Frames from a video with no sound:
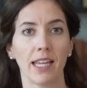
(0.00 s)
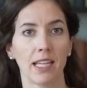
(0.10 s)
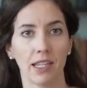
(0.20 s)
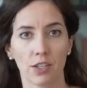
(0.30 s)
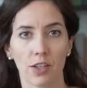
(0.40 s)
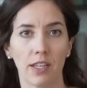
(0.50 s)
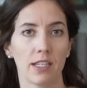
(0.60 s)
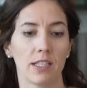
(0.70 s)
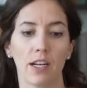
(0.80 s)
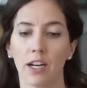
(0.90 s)
Like these are
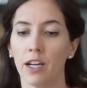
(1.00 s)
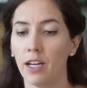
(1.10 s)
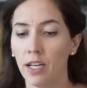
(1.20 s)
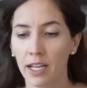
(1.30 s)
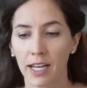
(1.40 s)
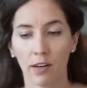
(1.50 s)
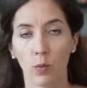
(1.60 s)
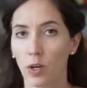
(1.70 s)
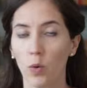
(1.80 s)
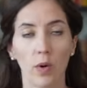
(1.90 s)
things that are kind of
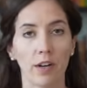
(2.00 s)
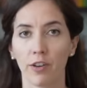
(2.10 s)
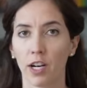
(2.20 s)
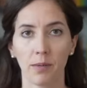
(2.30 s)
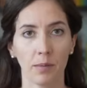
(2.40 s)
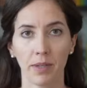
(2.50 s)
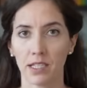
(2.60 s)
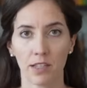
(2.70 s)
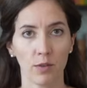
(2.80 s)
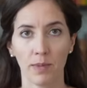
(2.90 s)
101 for
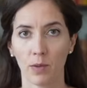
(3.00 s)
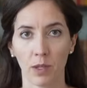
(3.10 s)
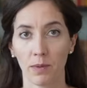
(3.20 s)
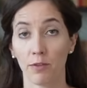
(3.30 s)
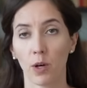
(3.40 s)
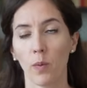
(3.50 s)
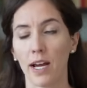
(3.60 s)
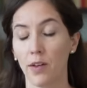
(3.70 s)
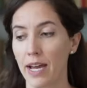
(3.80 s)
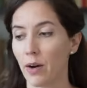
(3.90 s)
commonplace if you've been with me for a
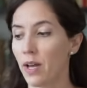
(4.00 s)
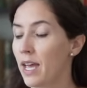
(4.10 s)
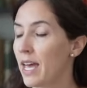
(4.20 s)
while now.